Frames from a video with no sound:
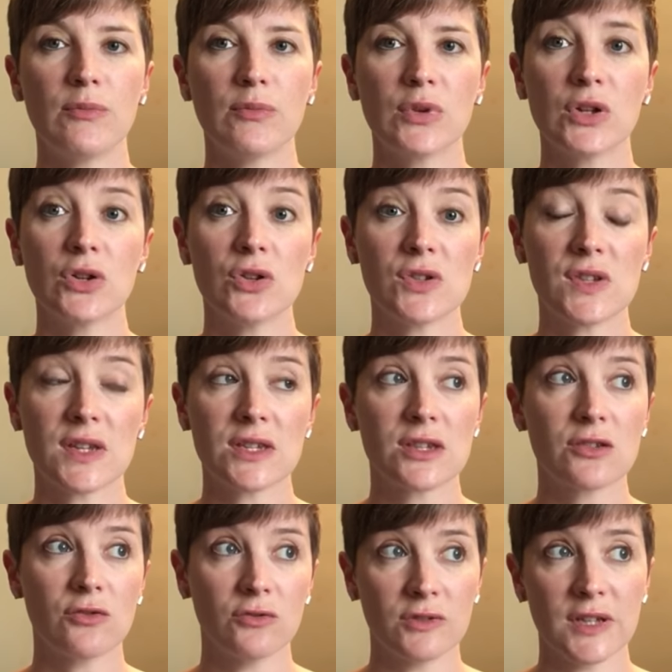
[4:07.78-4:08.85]
because it's
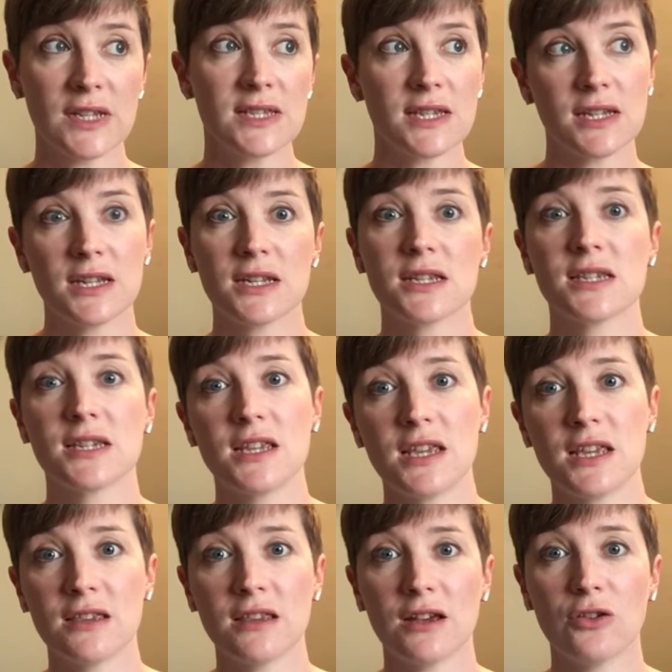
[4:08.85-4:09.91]
Scotland and it doesn't
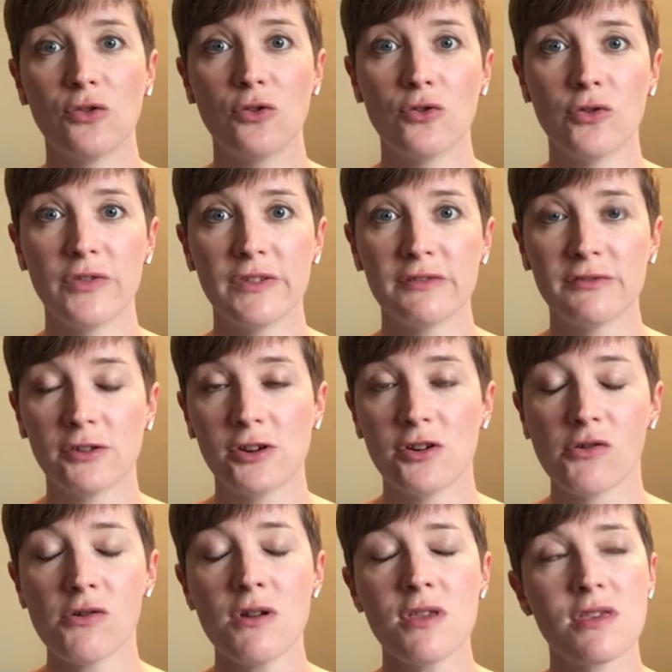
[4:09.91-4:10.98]
get that hot in the far
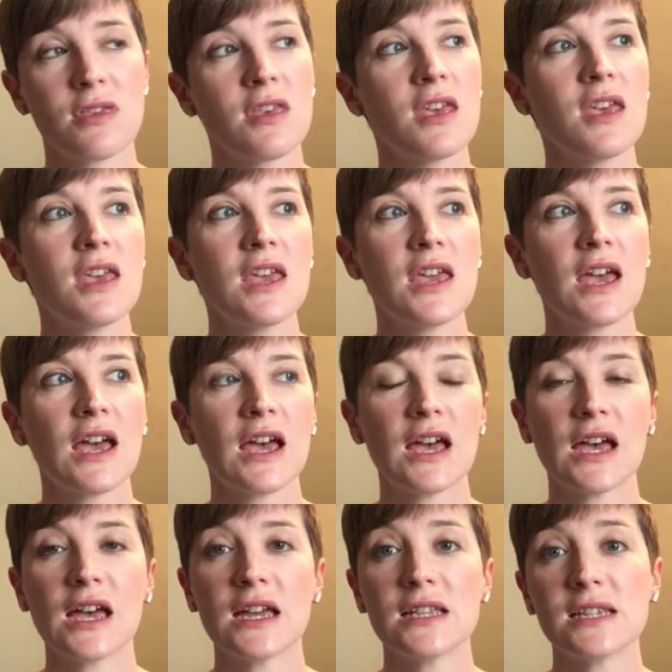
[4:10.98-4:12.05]
north.
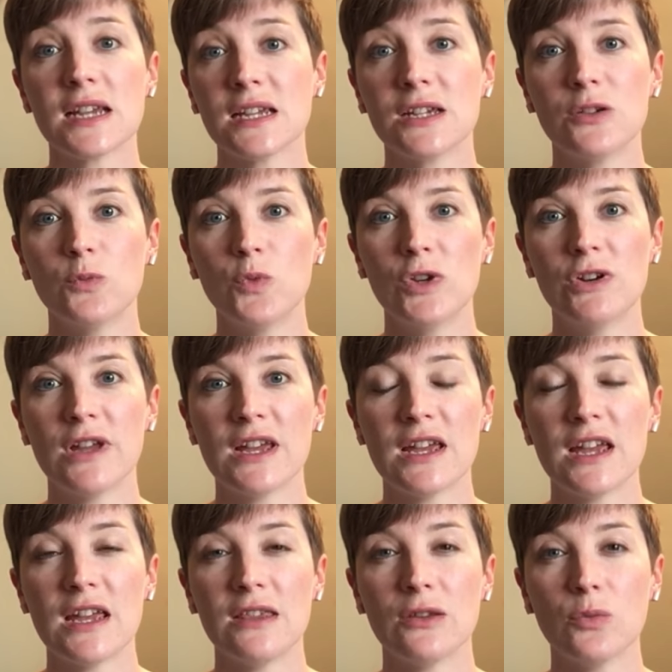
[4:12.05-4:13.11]
And I can wear it
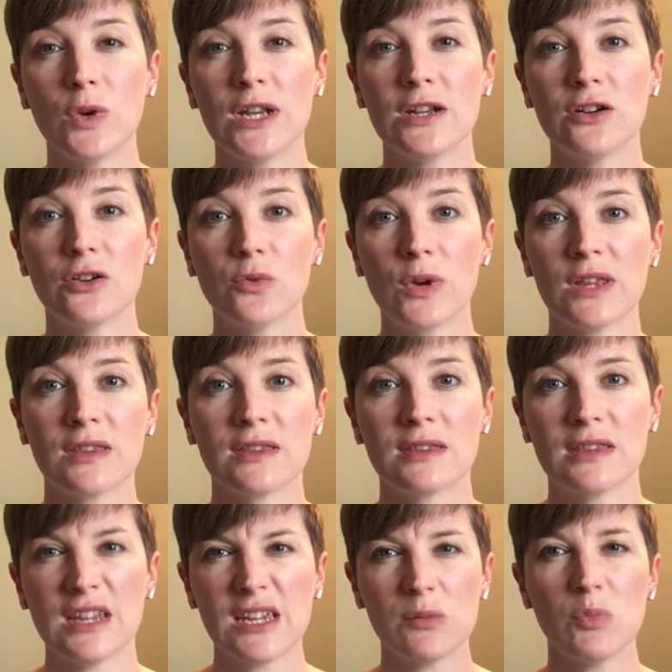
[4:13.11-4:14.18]
in the winter with
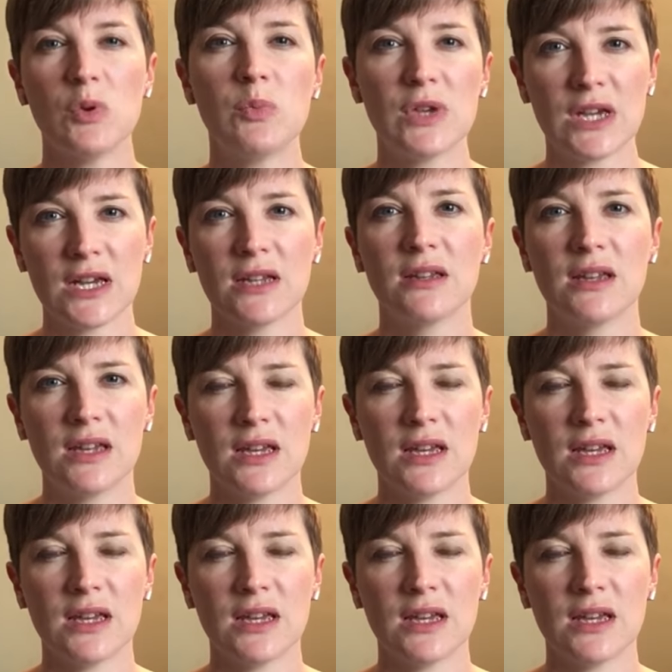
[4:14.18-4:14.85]
like maybe a